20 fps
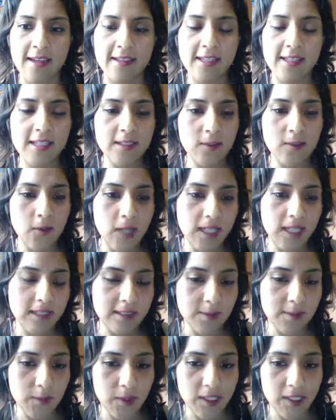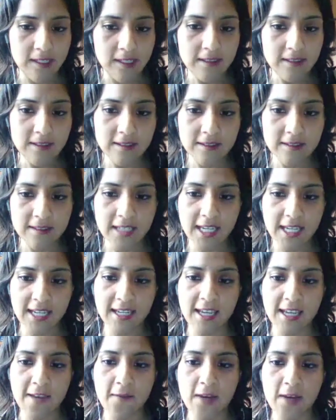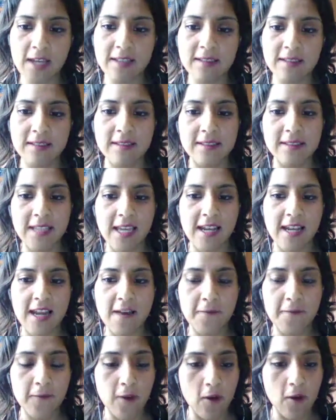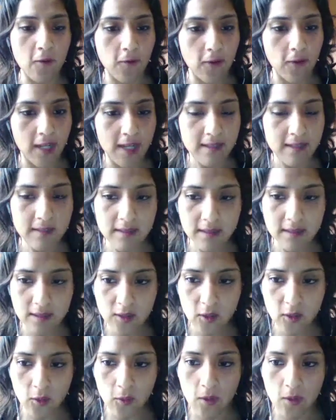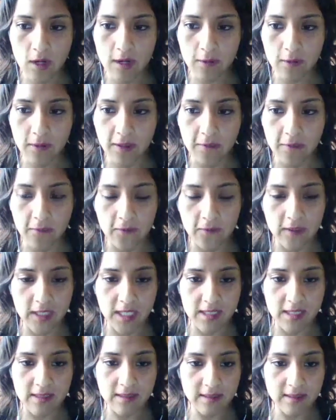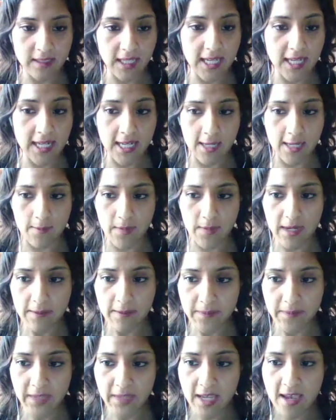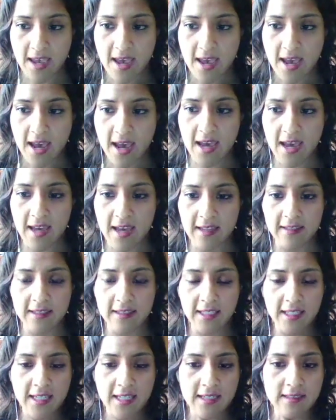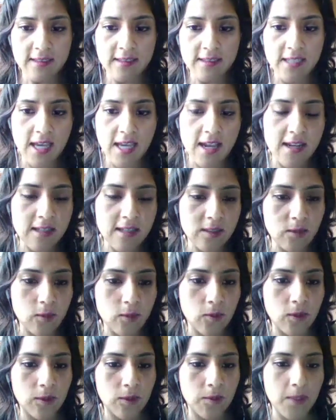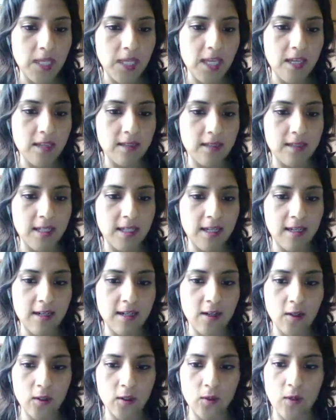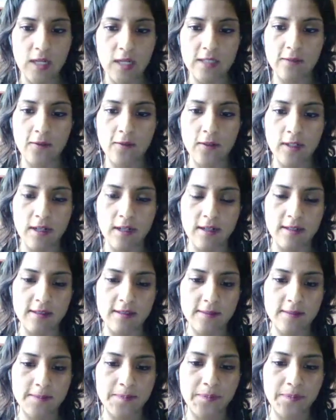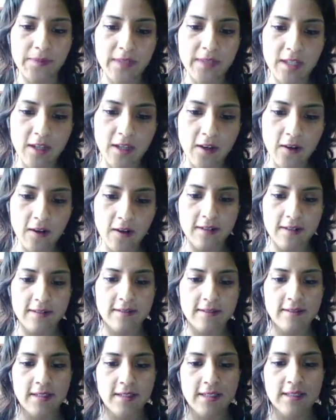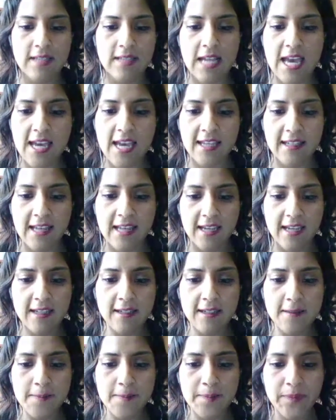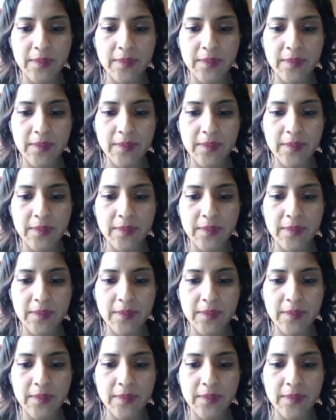This great experience gave us enough confidence to work with teens in Lima. And the next challenge would be the God Rise for Girls. On slide 9,